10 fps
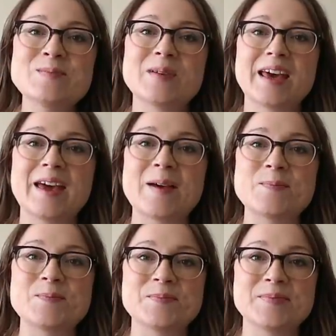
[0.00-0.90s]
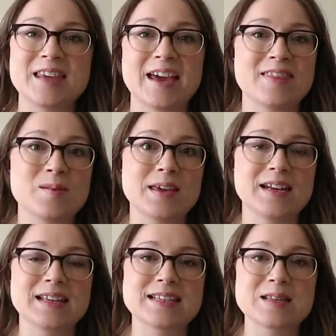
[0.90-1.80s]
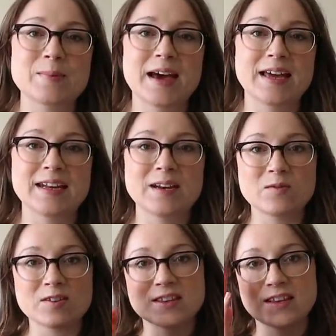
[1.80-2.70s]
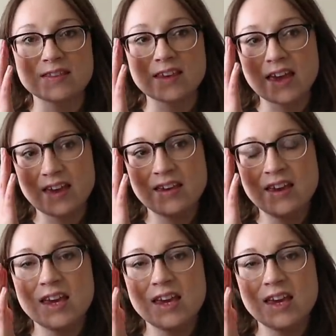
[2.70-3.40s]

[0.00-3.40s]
But yeah, there'll be a link to the pattern and everything there.